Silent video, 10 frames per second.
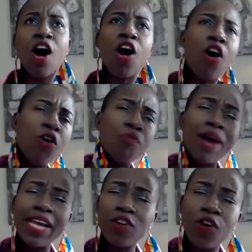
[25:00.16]
oh,
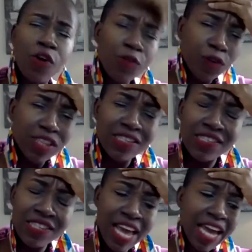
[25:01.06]
my goal for
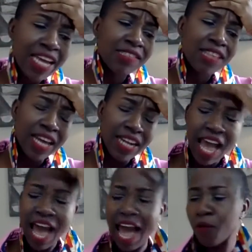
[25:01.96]
this year is that
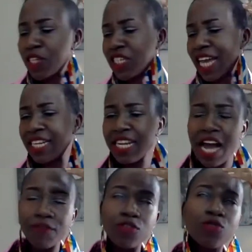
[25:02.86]
I wish I didn't
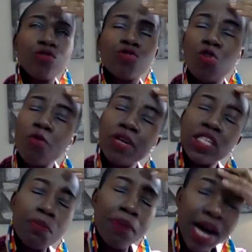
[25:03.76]
have to do so
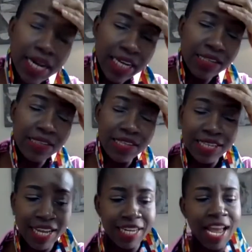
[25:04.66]
much
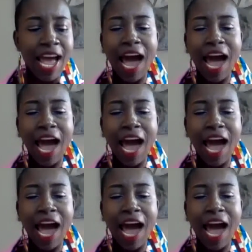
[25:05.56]
marketing and